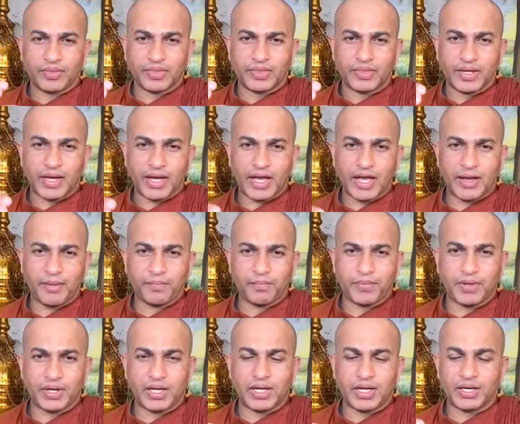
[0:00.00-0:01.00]
the
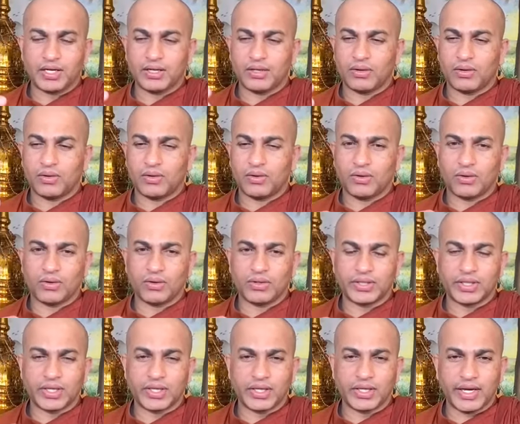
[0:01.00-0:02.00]
apple or
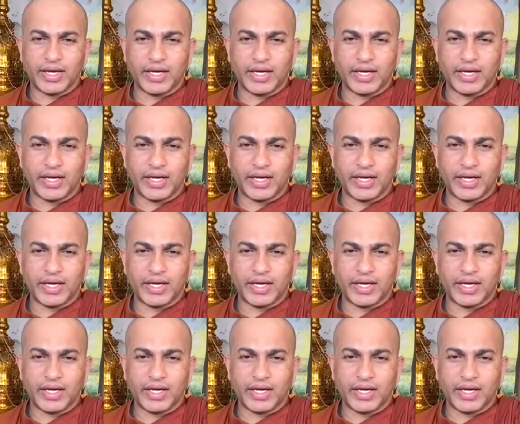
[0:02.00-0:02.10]
the